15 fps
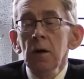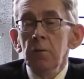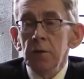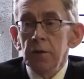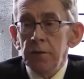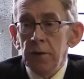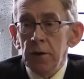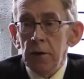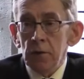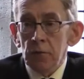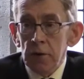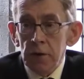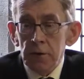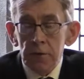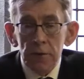was far
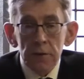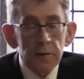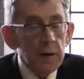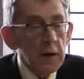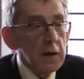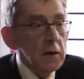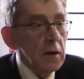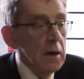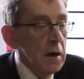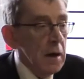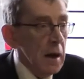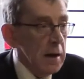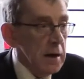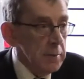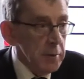greater than
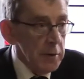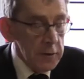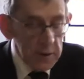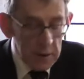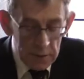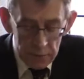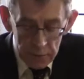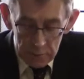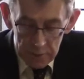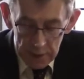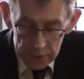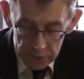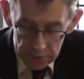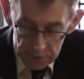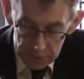anybody ever
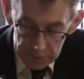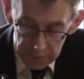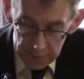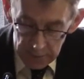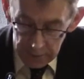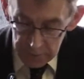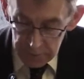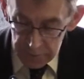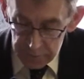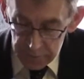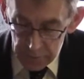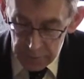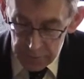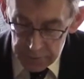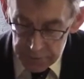imagined in the
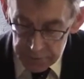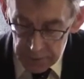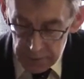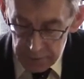1940s,